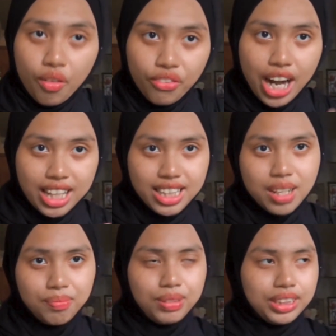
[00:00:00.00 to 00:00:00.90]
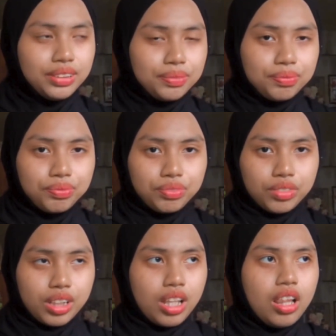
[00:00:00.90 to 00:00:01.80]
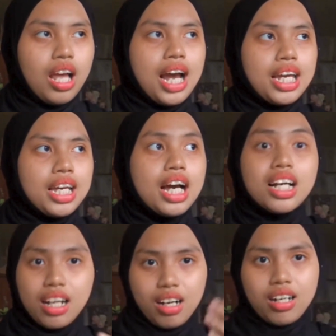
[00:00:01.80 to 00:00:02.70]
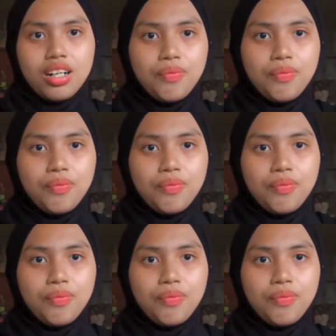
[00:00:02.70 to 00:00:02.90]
For example, like a car.